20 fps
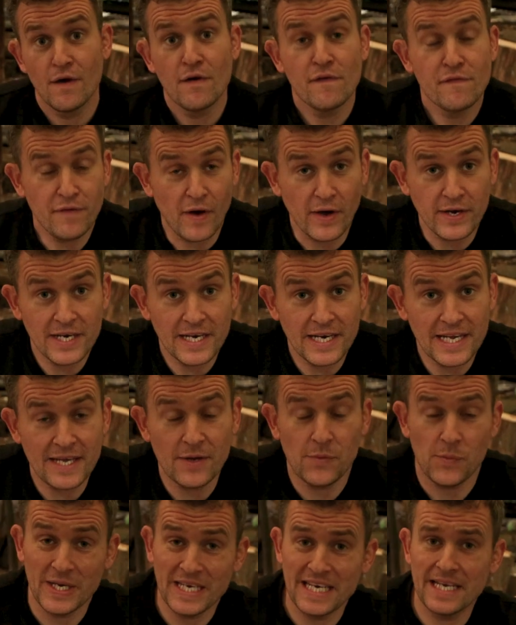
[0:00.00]

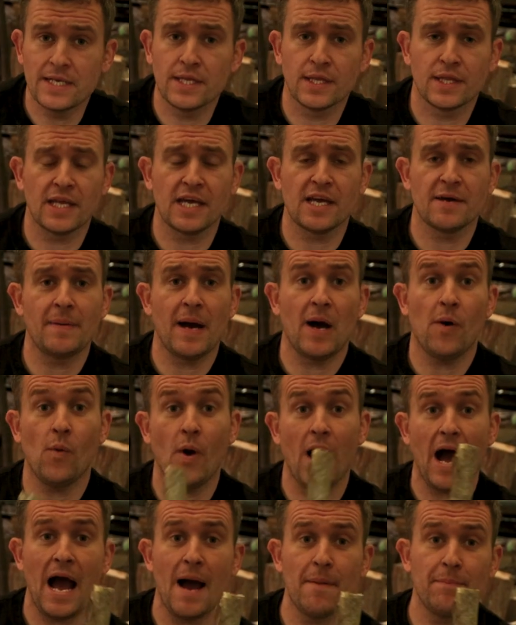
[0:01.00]
Finally, we need to think about
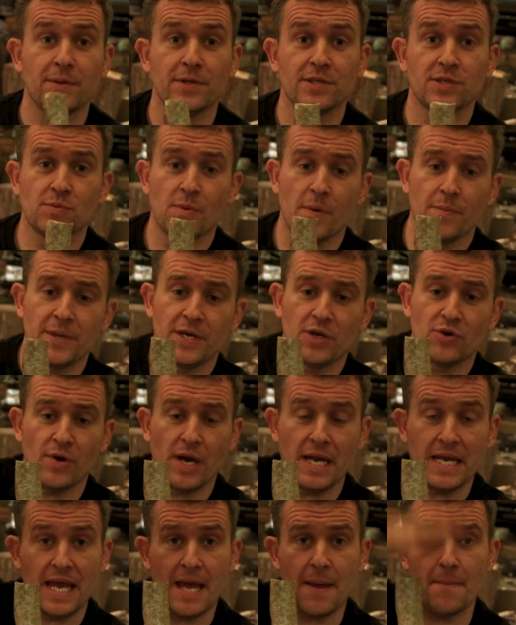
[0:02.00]
what happens when we
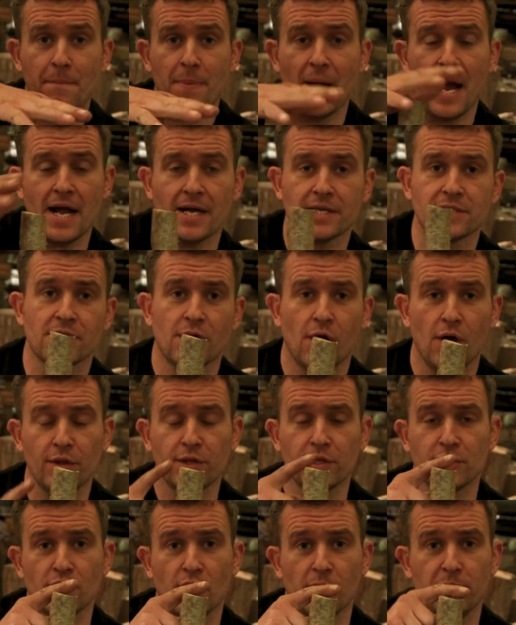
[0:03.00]
create impact
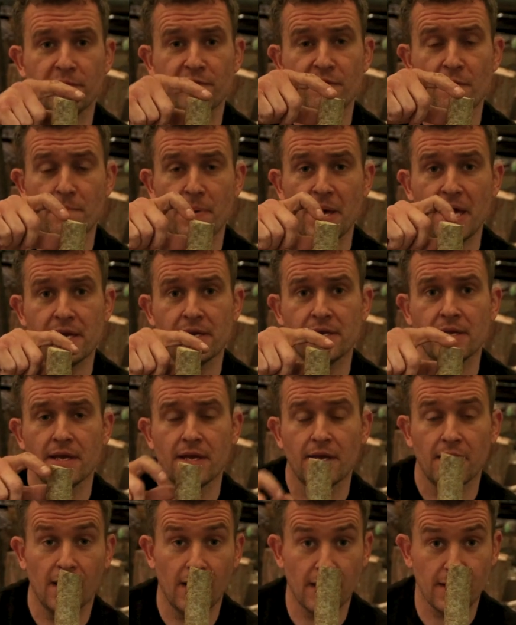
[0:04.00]
on the top of a pin
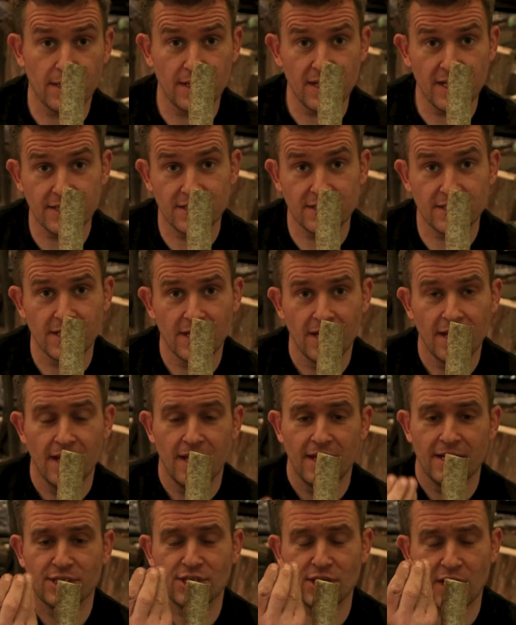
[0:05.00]
like this.
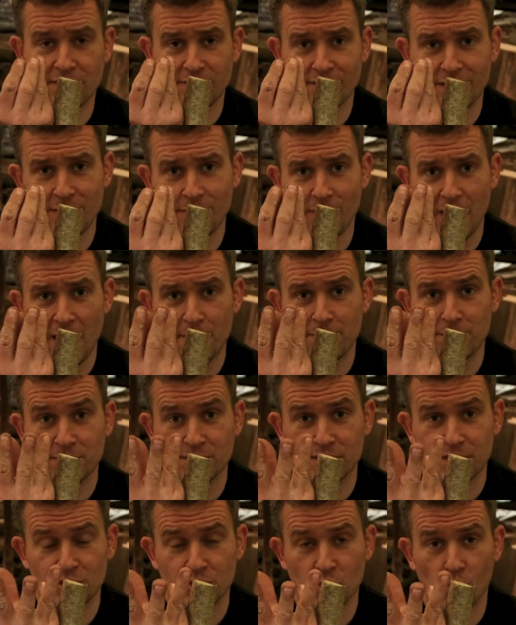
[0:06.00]
Generally what
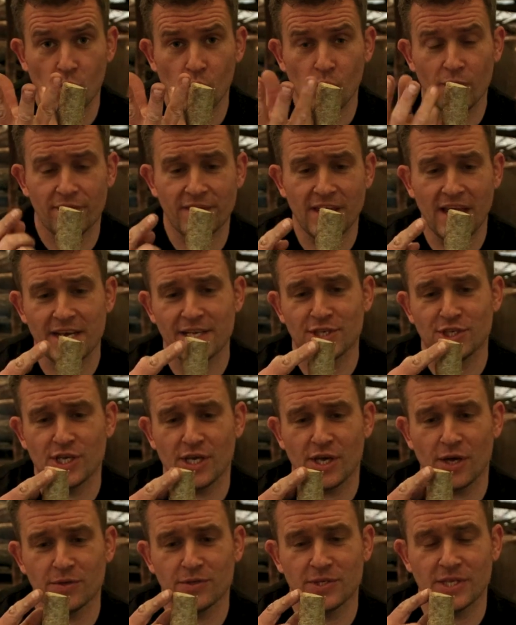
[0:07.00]
happens is all of the energy
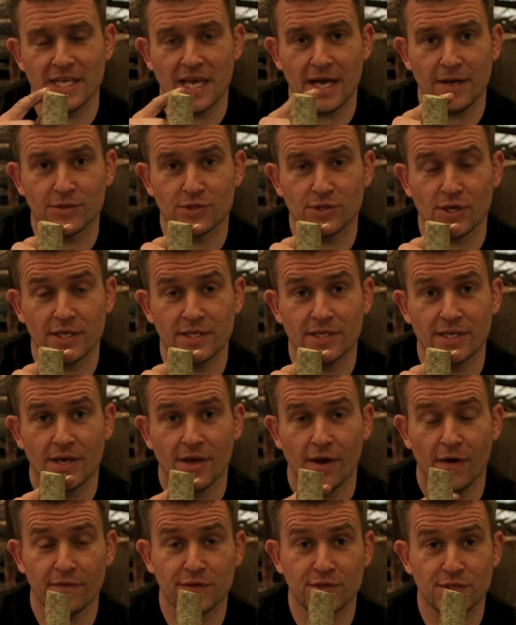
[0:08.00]
goes to the outside
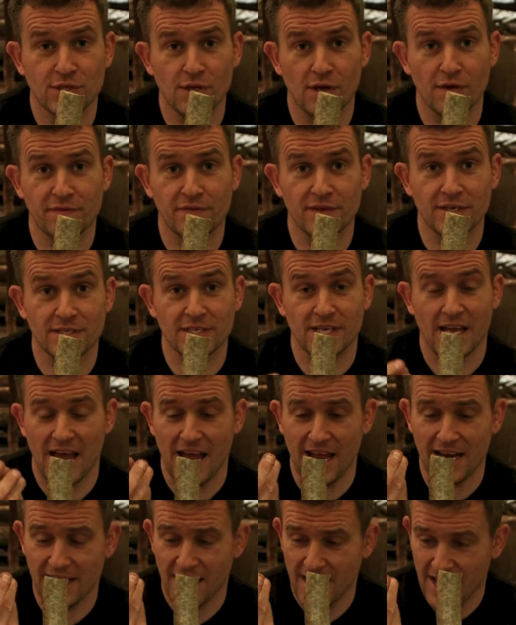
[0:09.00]
of the surface
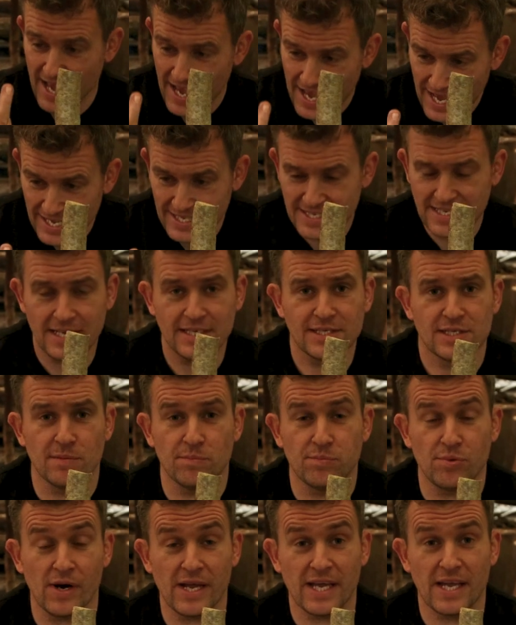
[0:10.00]
and it tends to
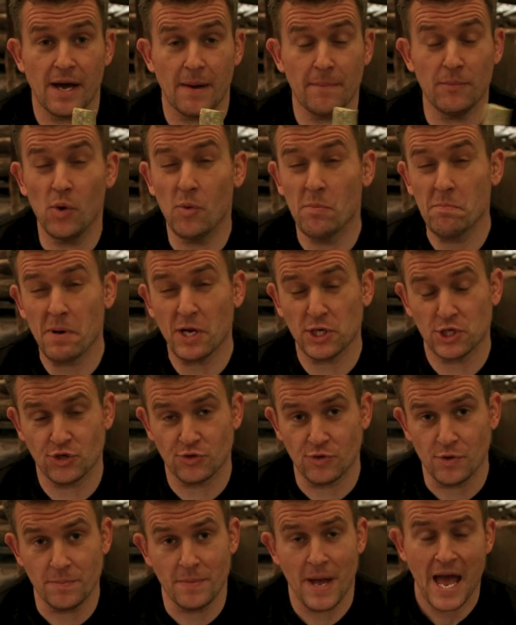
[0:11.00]
break up or
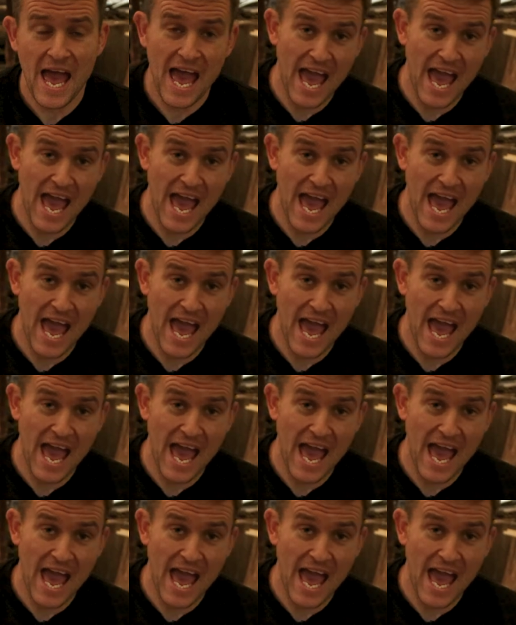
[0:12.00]
mushroom.